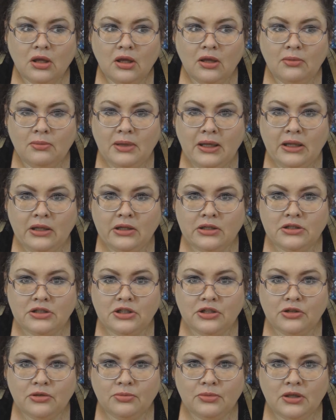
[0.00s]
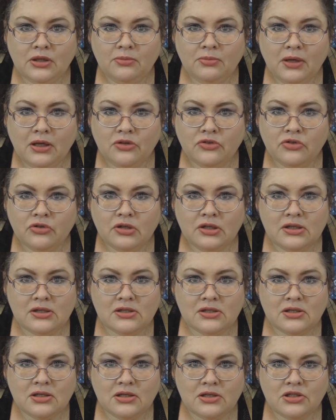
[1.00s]
email it to me,
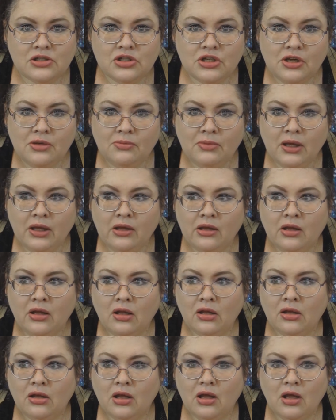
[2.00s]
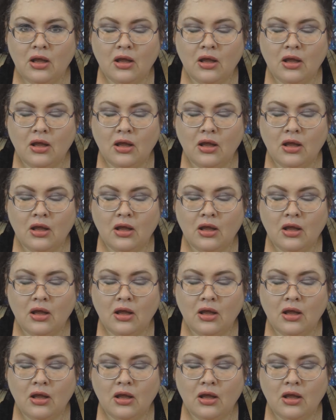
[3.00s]
matronista@gmail.